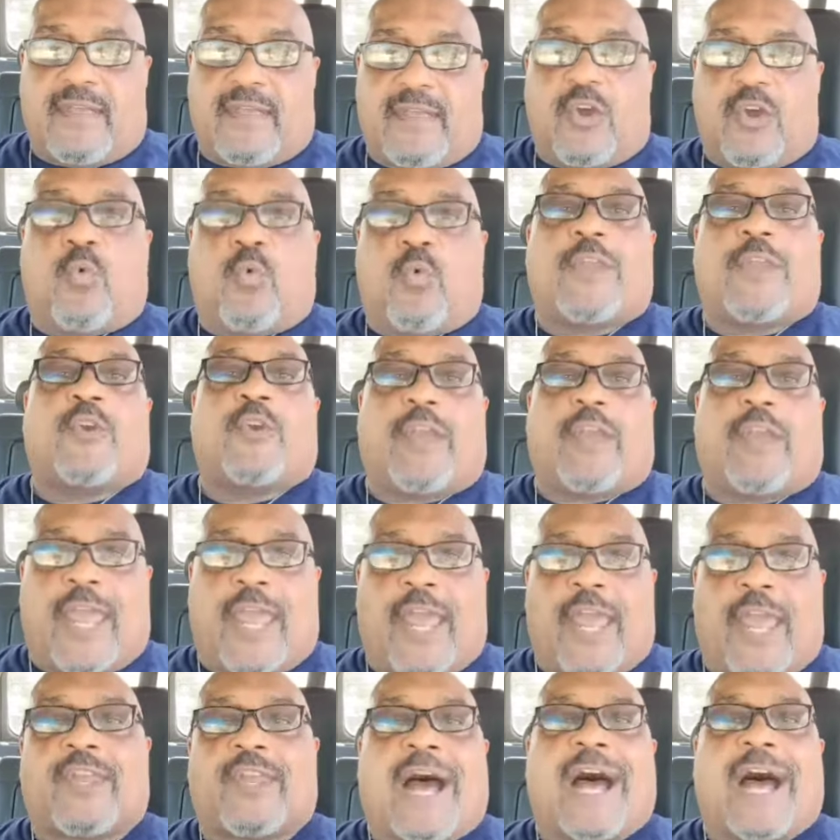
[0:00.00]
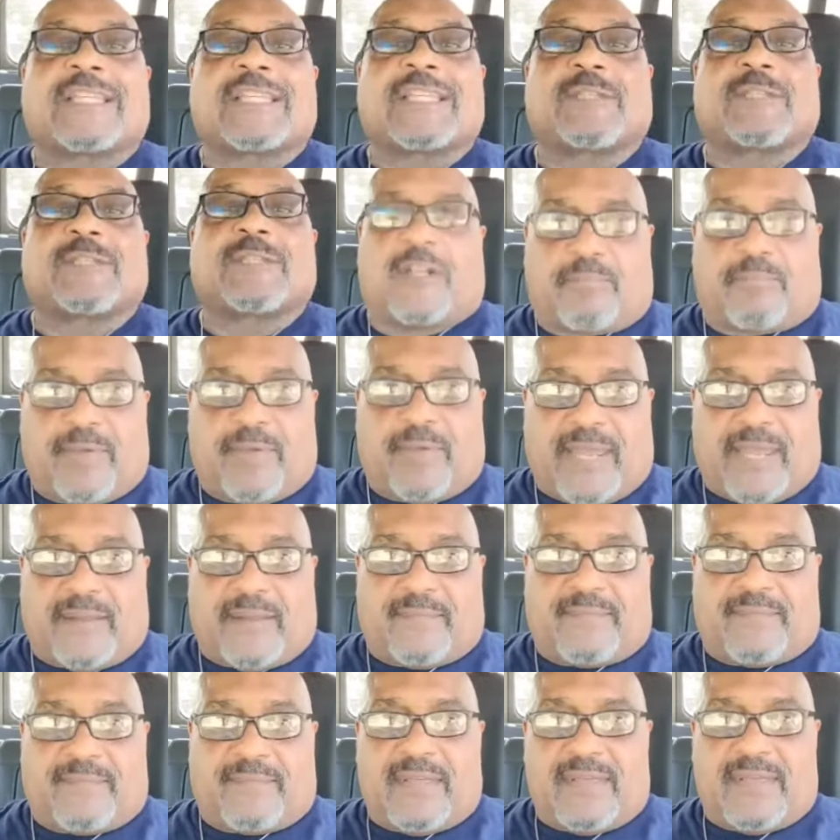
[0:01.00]
When you're in your hospital bed,
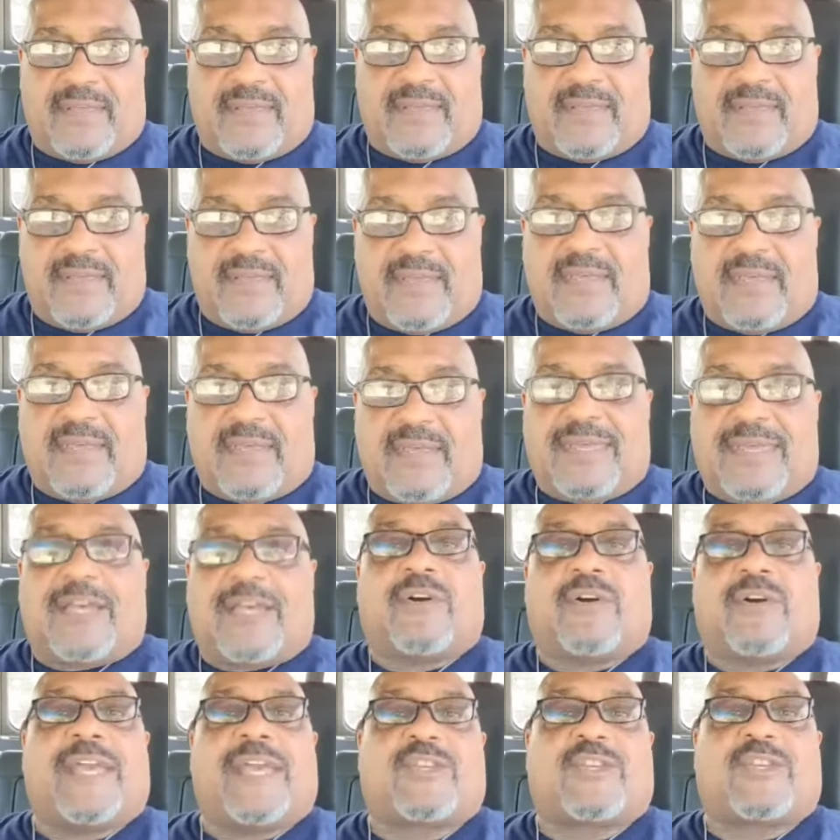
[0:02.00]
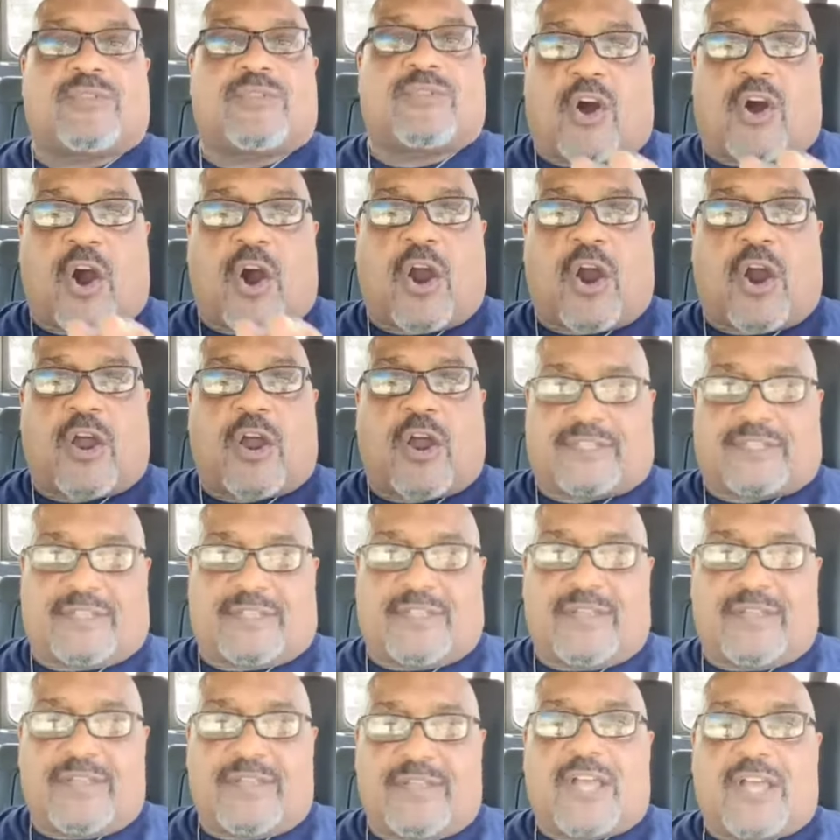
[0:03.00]
he'll hit you the hardest,
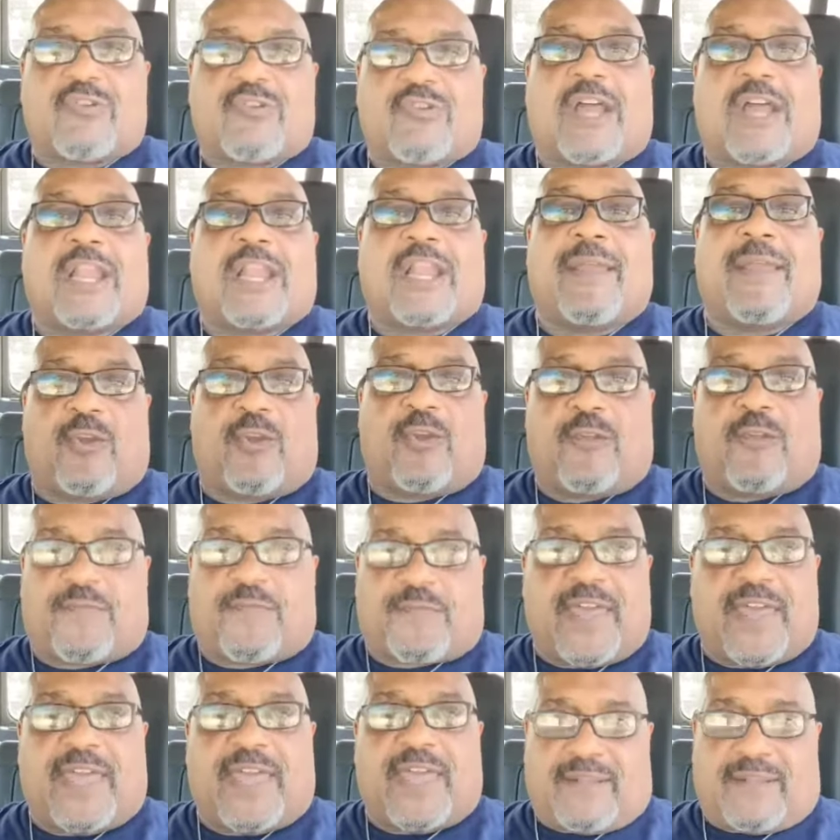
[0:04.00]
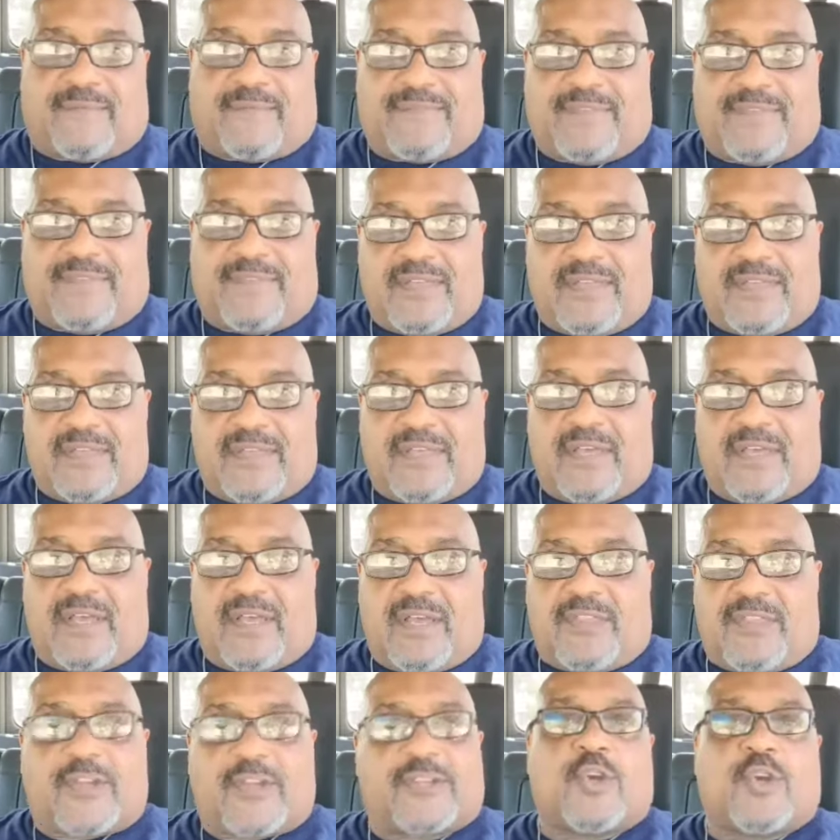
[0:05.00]
trying to make you think
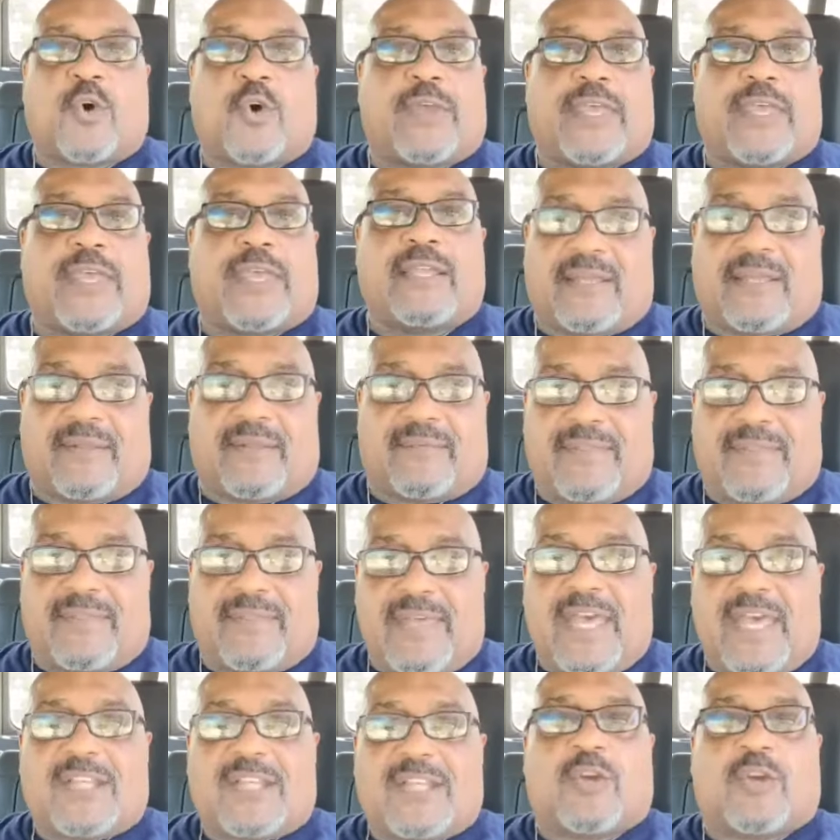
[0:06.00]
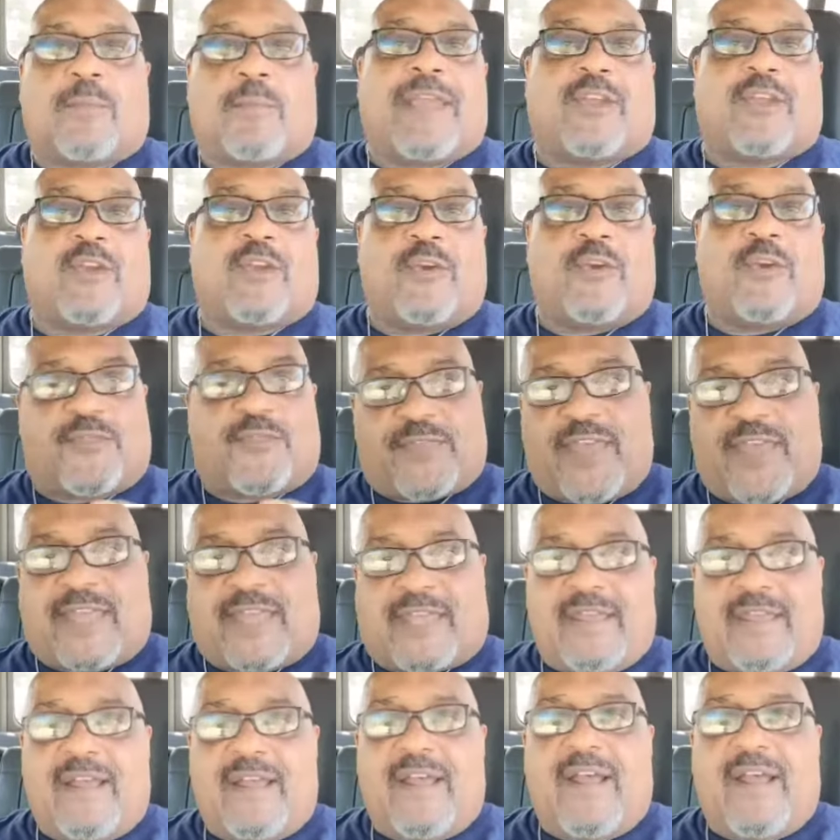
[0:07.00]
there's no healing, to make you
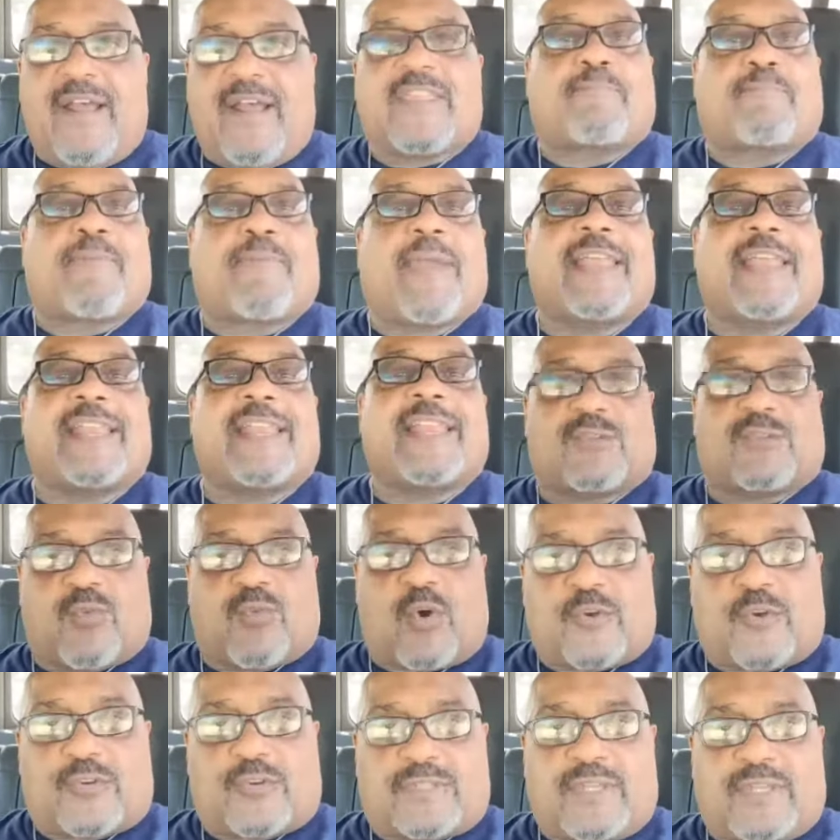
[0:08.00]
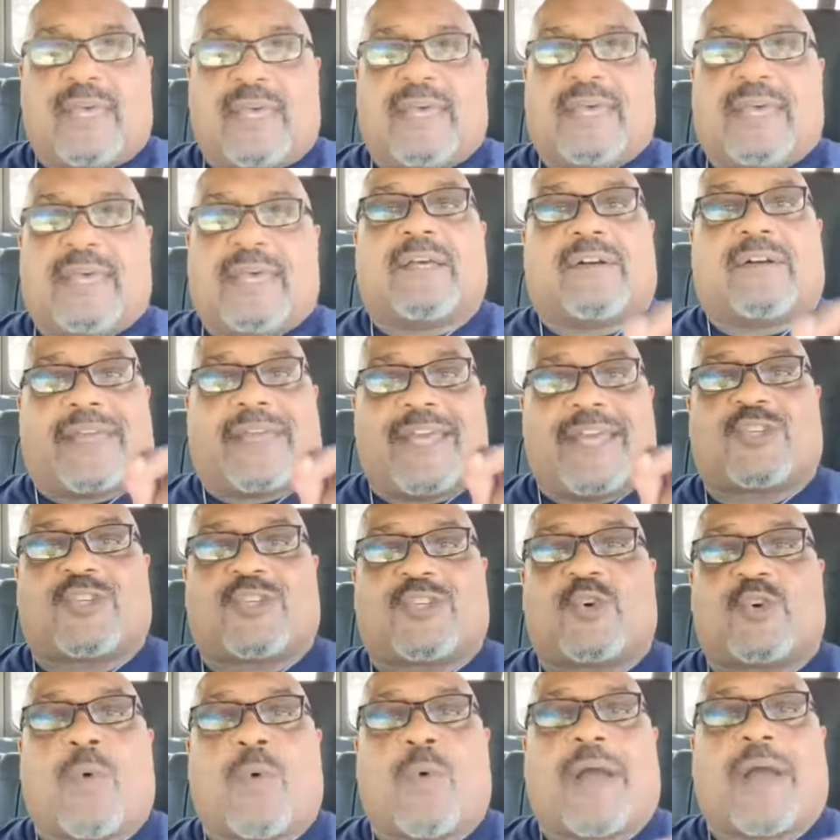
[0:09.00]
think the pain is worse. He'll hit
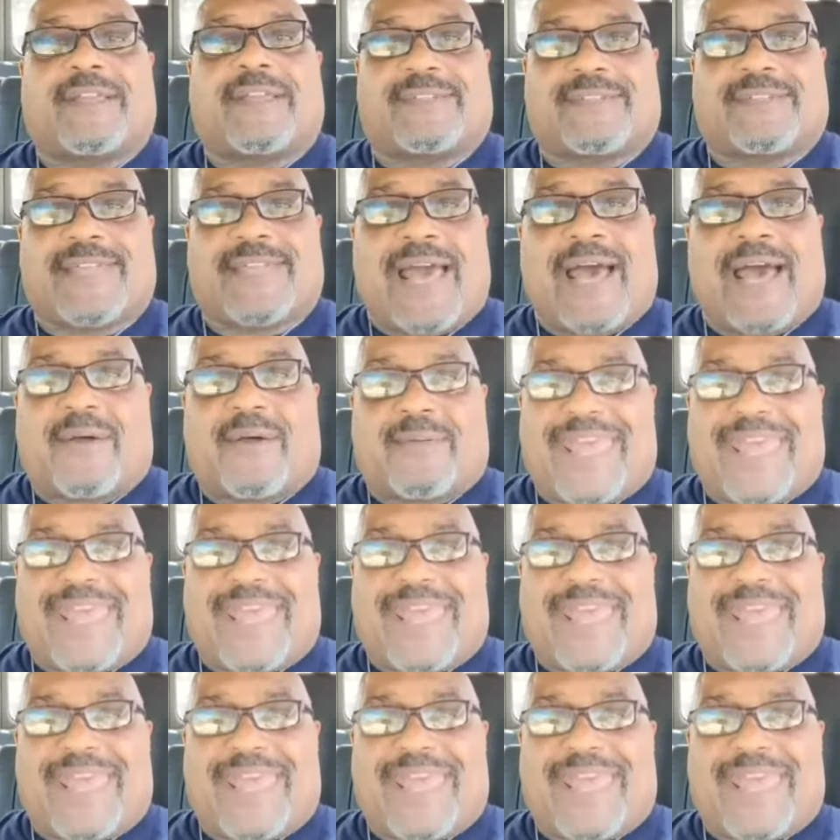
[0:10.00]
you while you're down